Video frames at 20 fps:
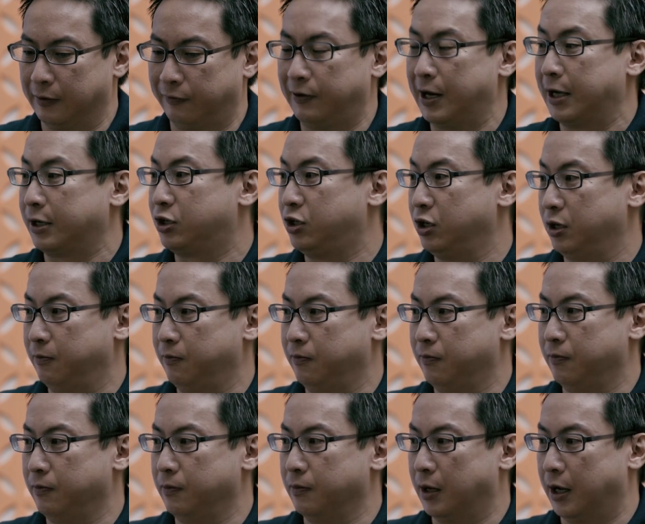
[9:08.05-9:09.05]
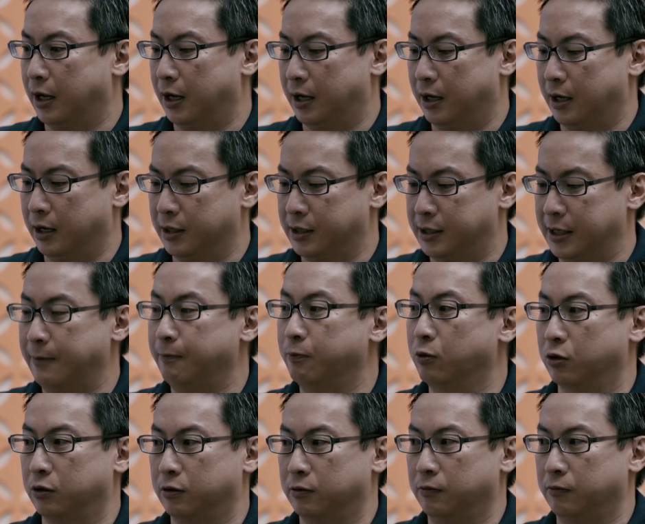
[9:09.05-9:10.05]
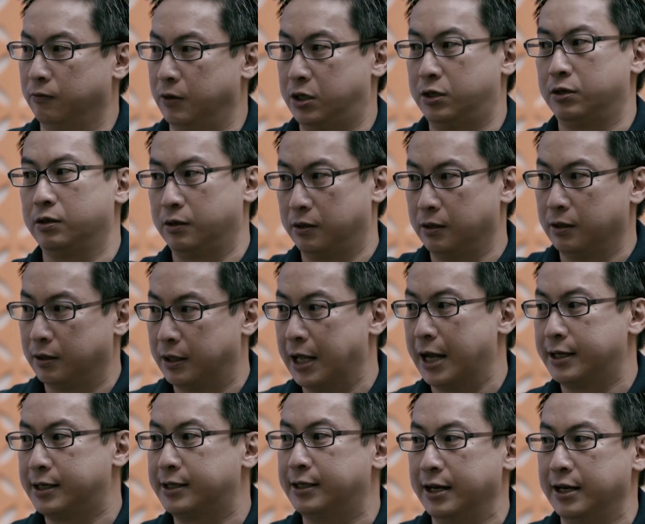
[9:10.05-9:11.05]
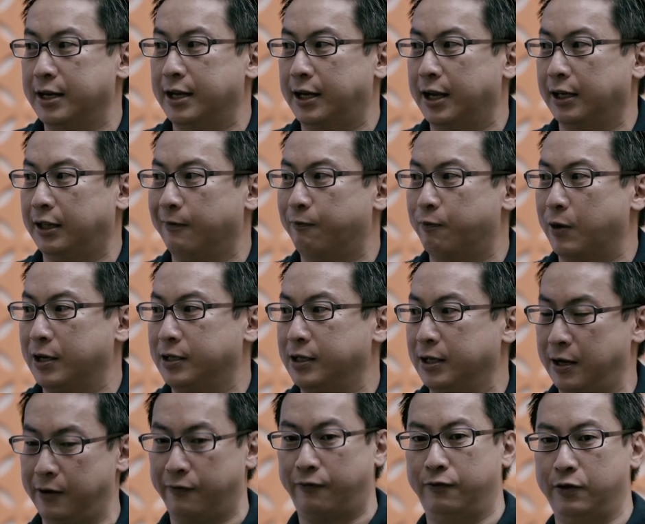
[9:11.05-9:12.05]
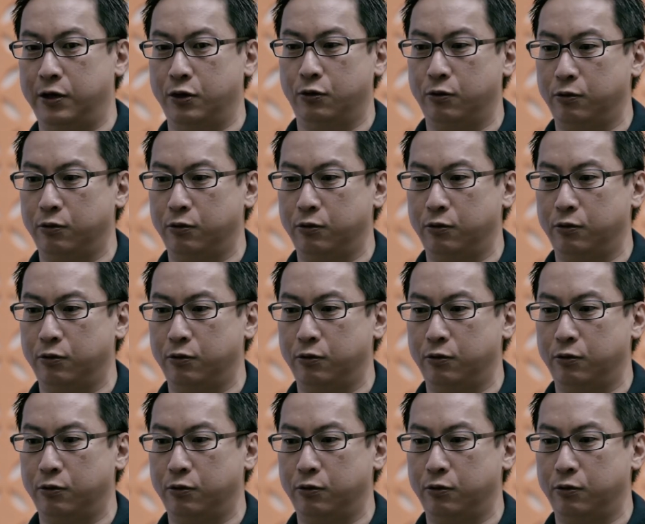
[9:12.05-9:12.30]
flagship Zenbook, which that's the indicative pricing. If